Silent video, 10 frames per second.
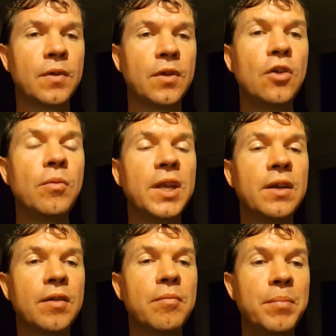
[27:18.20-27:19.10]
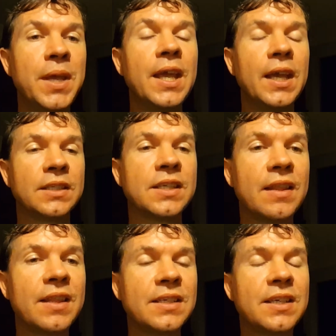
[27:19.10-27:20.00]
human beings.
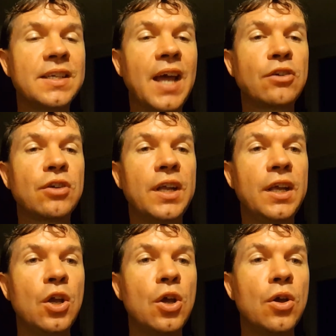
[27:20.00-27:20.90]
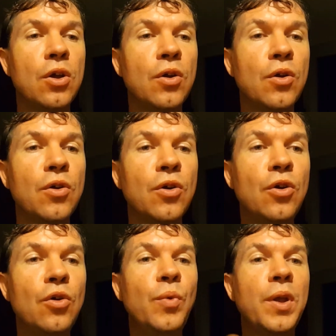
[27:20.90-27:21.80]
That this is actually
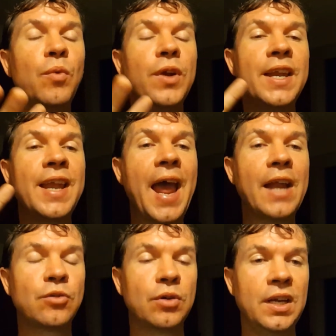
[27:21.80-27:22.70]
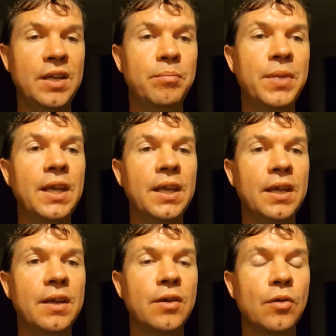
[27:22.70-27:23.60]
who we would naturally
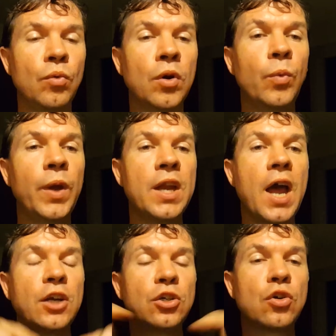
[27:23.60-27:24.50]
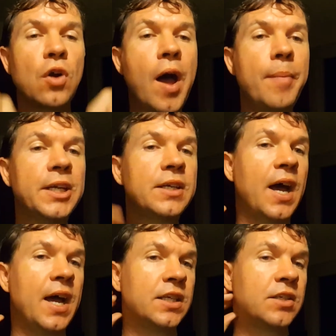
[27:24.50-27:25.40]
be were we not
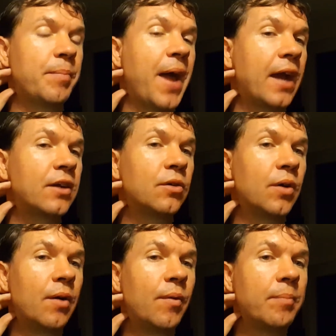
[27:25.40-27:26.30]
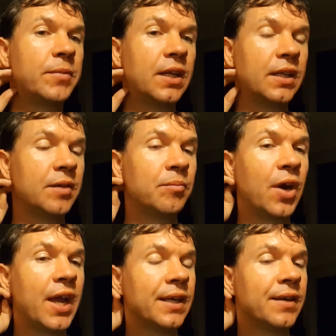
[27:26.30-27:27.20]
traumatized back to our reptilian
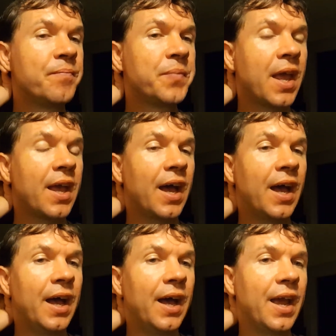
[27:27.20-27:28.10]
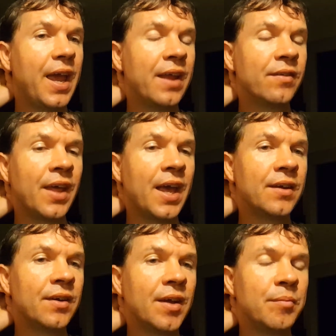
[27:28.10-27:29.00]
brain. And
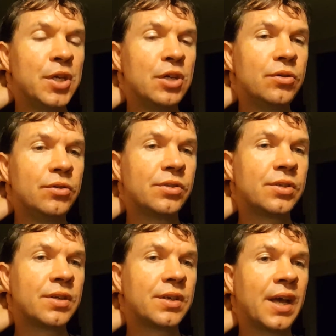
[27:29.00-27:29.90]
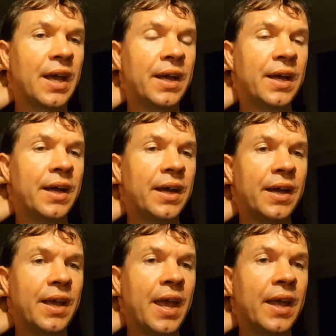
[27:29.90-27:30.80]
then abused
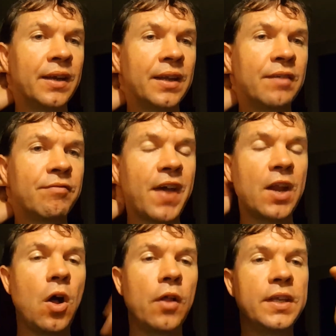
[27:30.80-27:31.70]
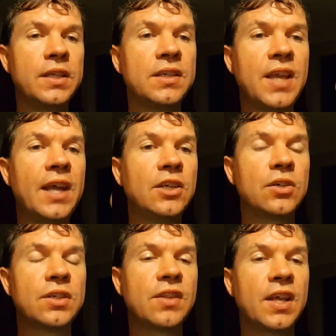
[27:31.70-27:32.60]
and fed all these
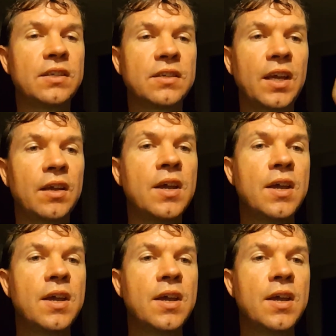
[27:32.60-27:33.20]
dangerous things like